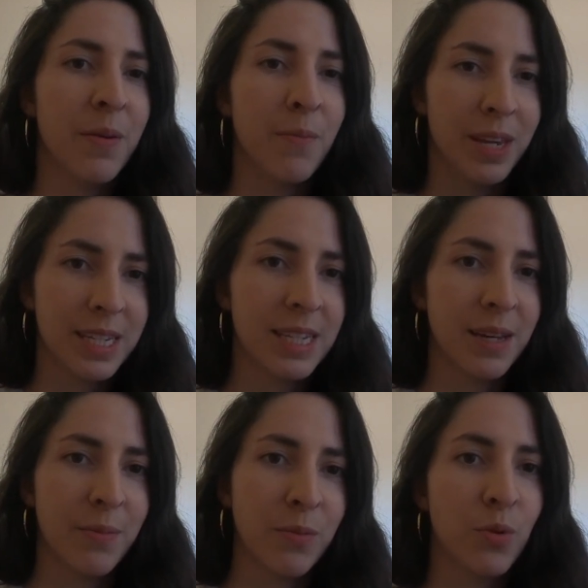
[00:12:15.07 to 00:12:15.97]
makes
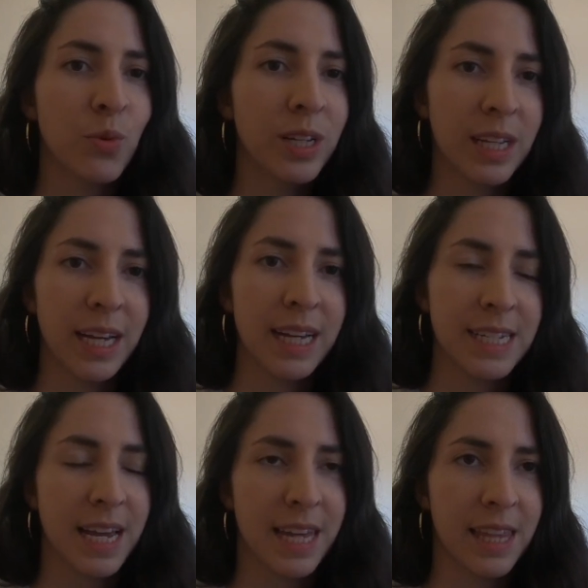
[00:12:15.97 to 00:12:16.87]
them
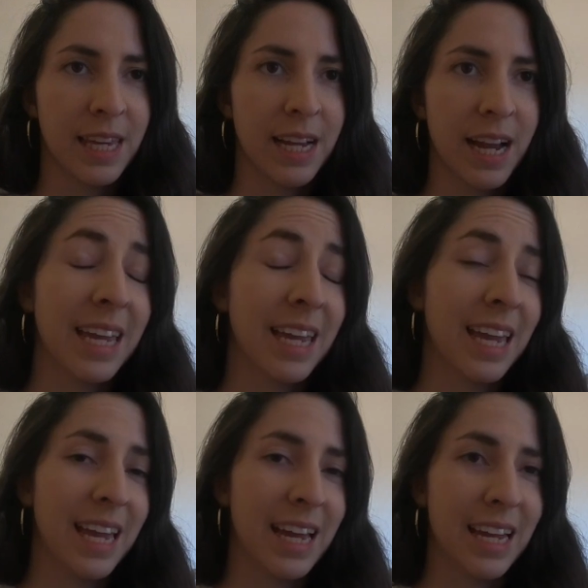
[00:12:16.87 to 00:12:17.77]
realize, I think,
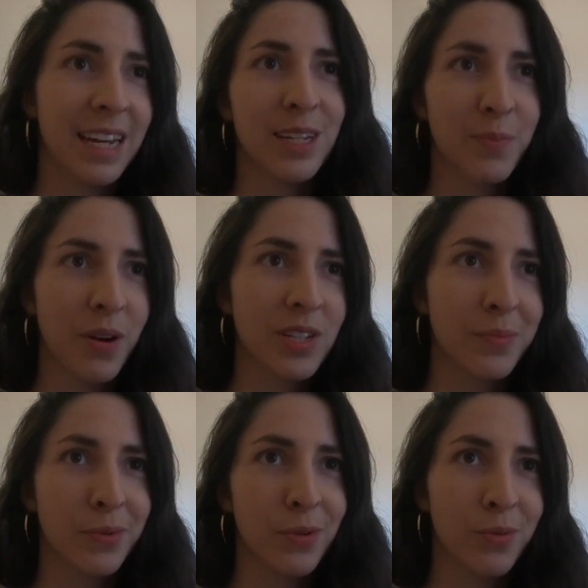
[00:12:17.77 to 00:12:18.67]
it is
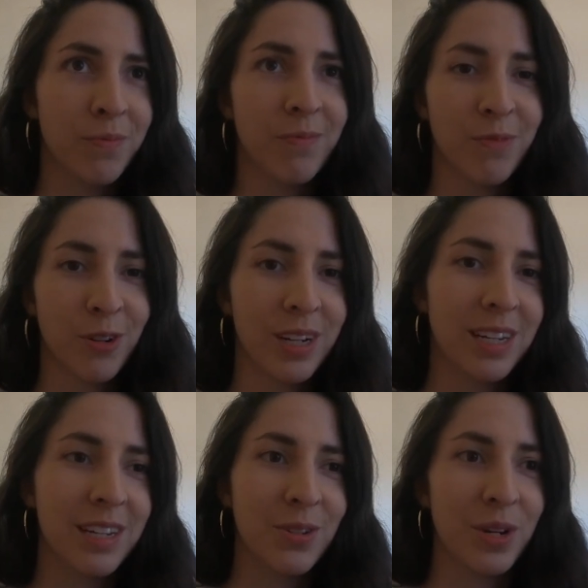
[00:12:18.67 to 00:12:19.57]
possible for
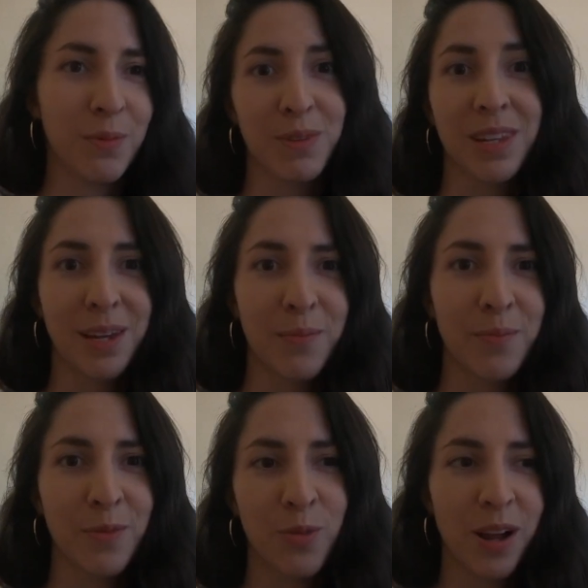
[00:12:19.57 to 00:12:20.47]
it to come to
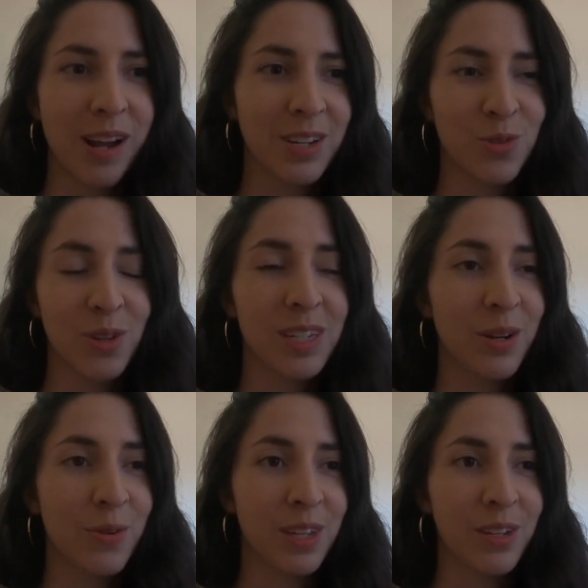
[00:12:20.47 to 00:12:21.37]
them. As soon as
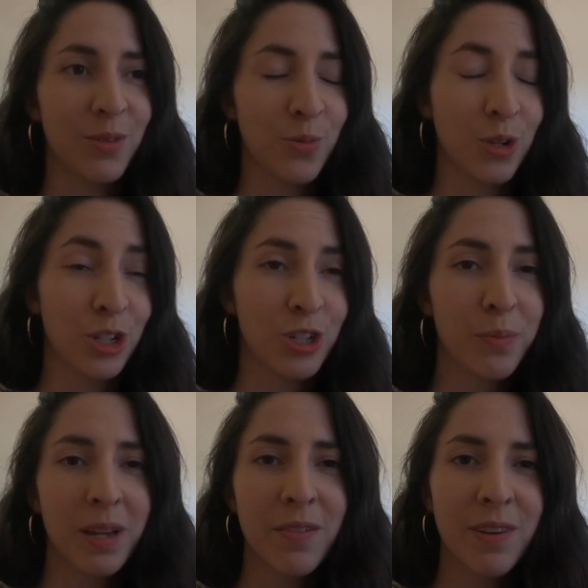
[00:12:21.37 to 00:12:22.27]
they read the word
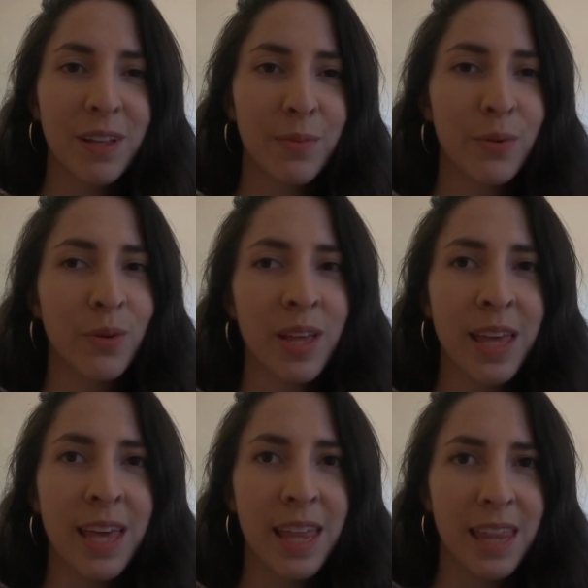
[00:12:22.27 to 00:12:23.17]
shipping available,
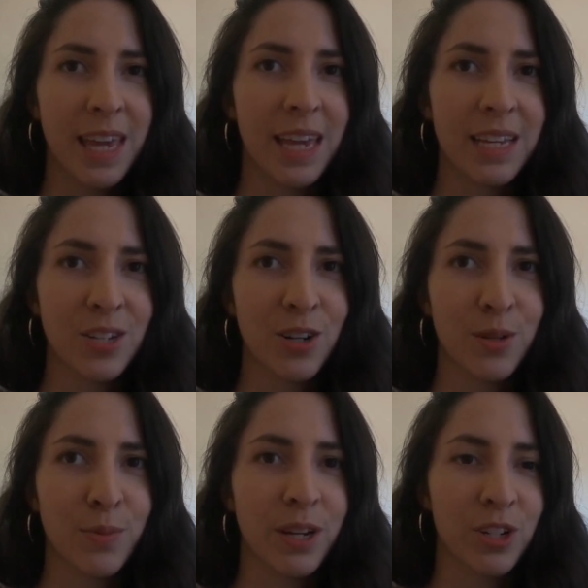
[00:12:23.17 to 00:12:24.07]
they start
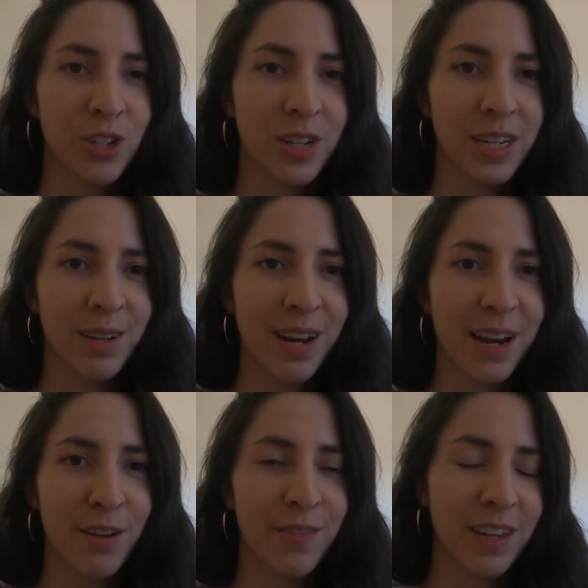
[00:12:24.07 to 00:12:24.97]
to picture it
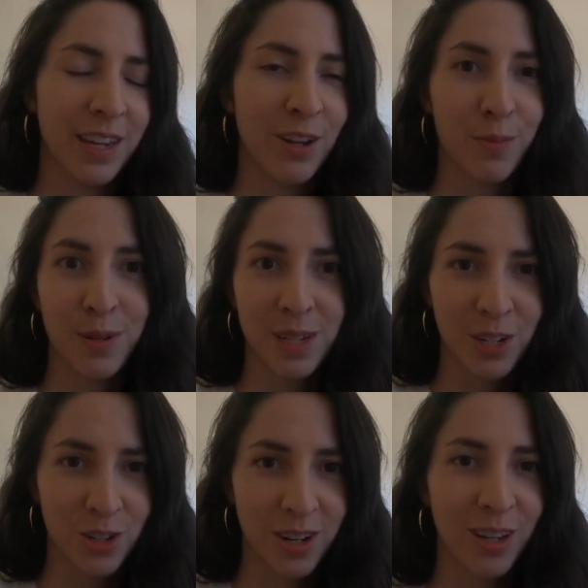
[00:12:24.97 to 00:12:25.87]
kind of in their
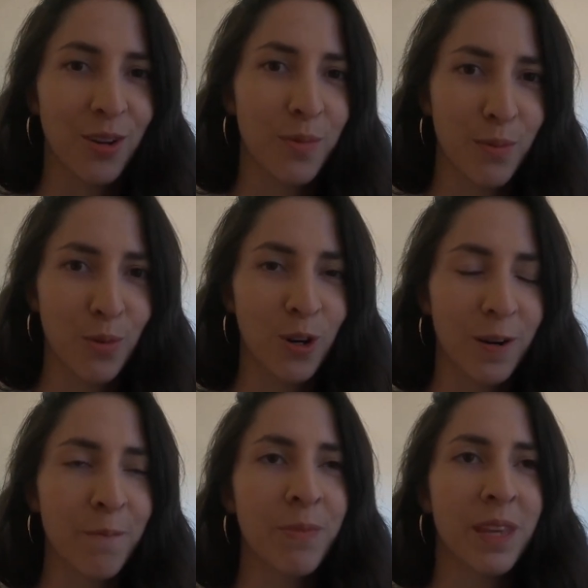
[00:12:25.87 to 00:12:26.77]
possession a little bit
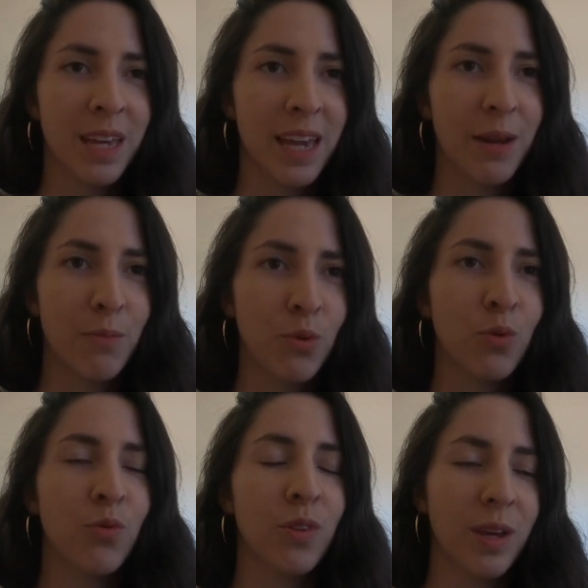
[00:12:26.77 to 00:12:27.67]
more, and
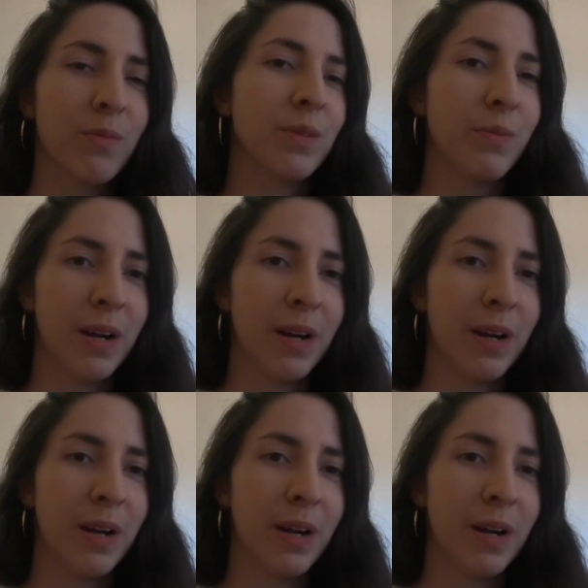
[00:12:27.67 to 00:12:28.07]
moves them,